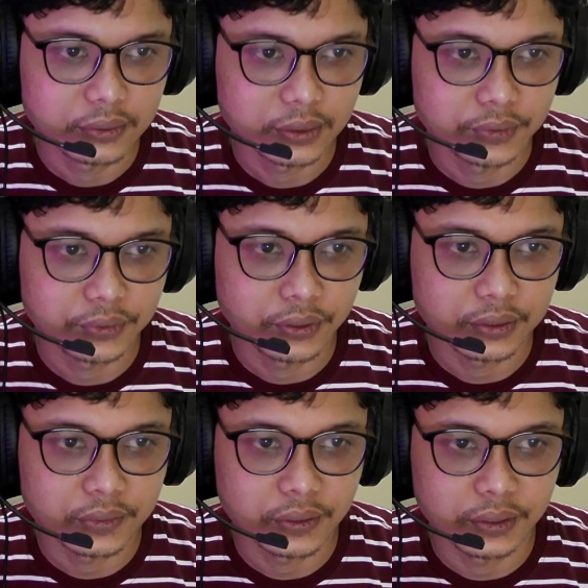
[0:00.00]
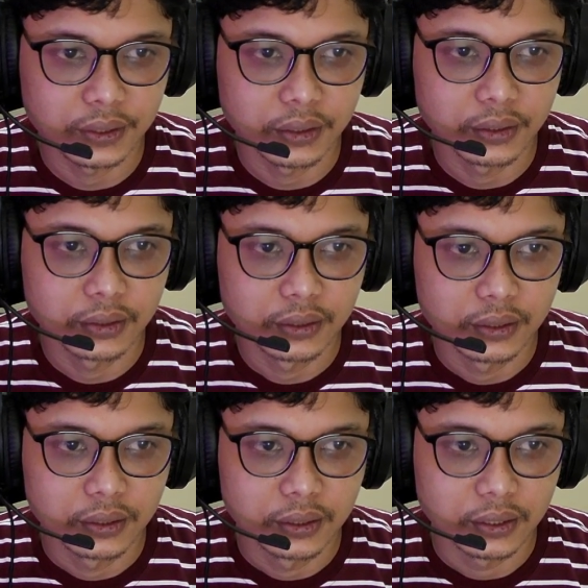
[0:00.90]
as you can see here,
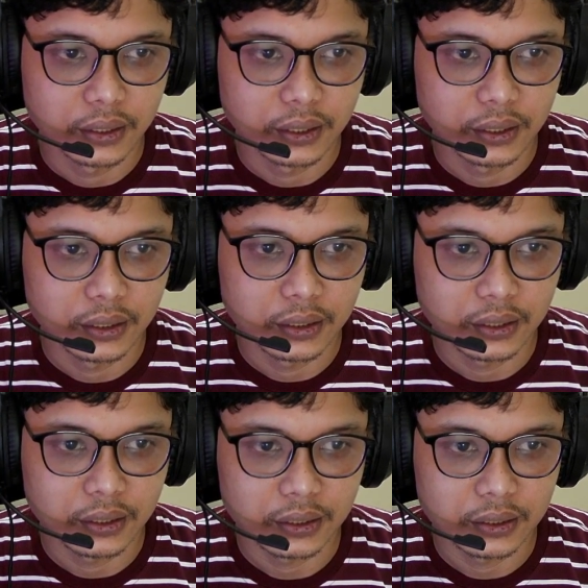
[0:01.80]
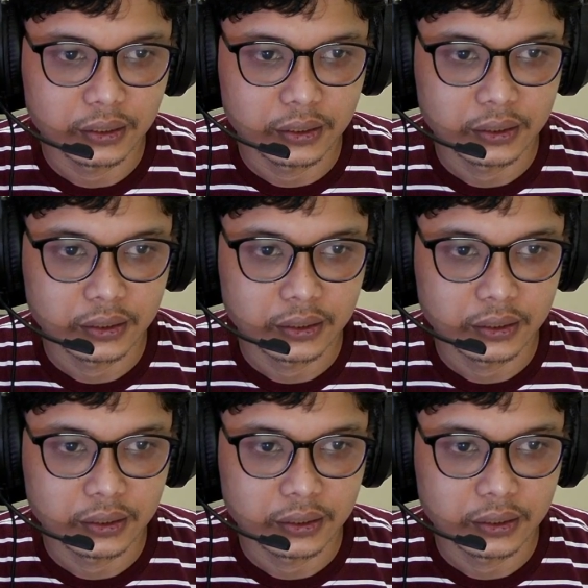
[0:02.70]
and then